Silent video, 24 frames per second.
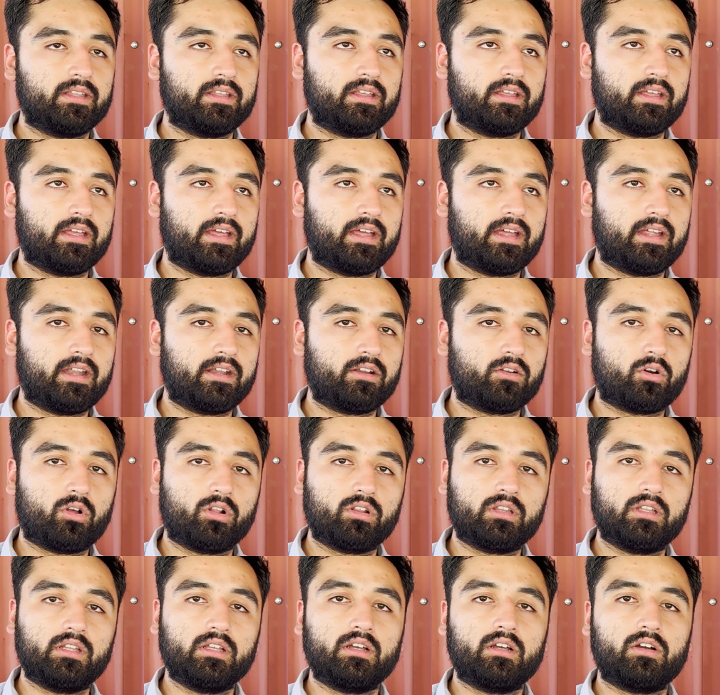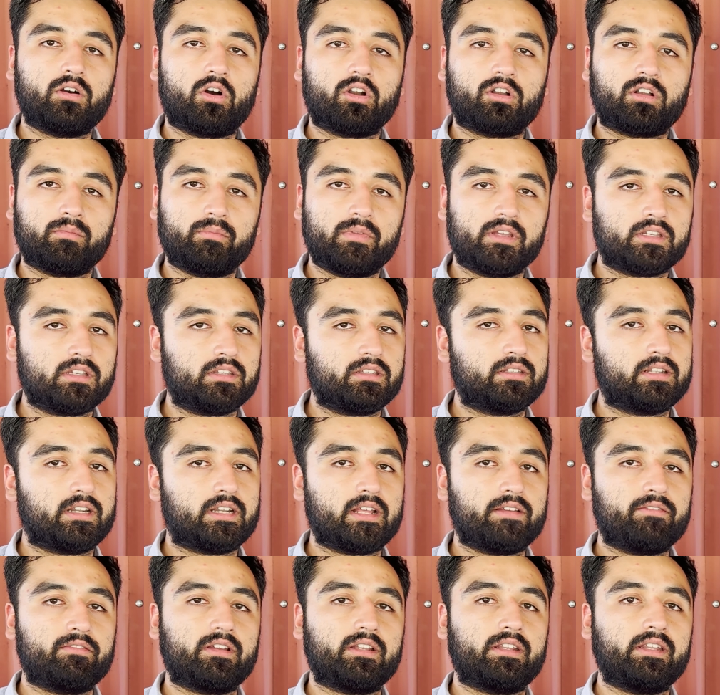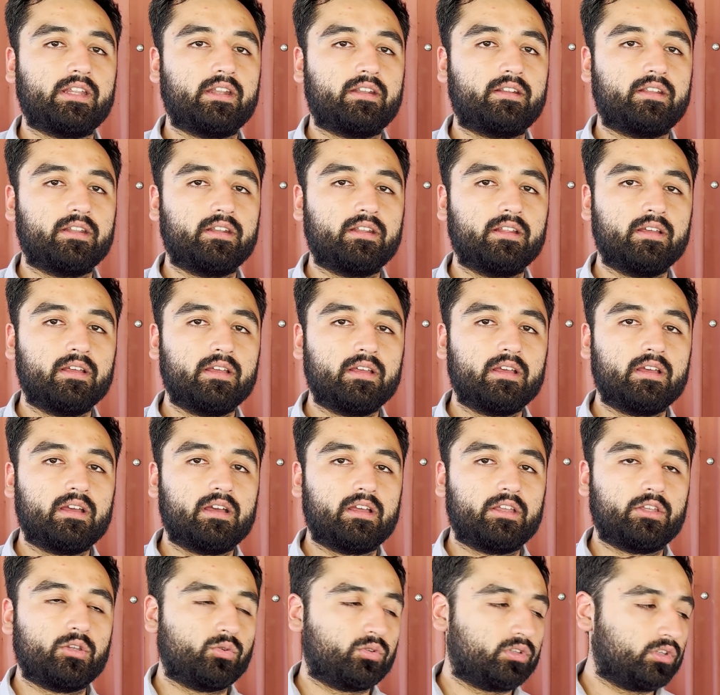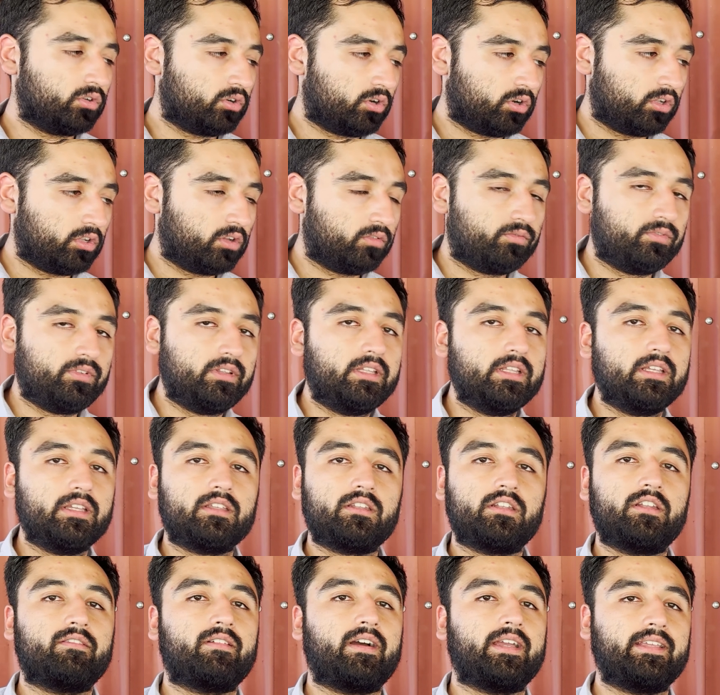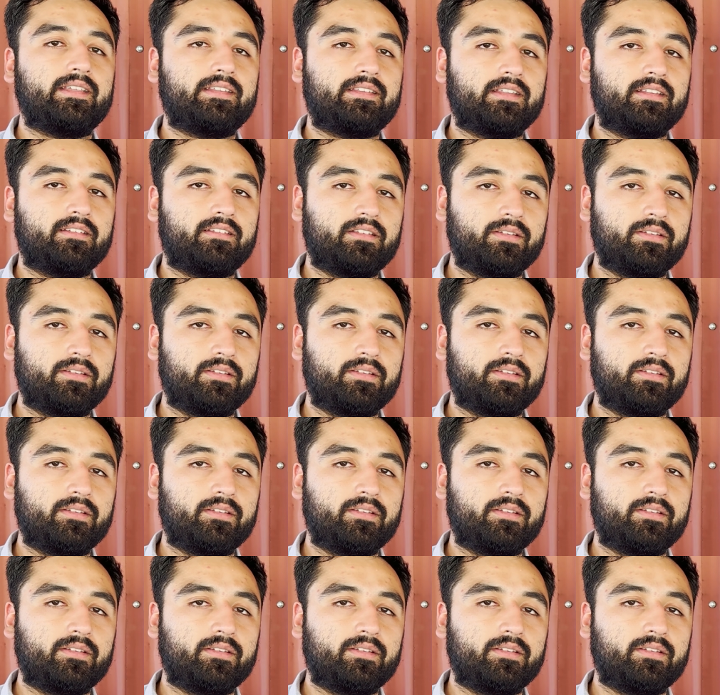and all the automations that I've created using all of these devices.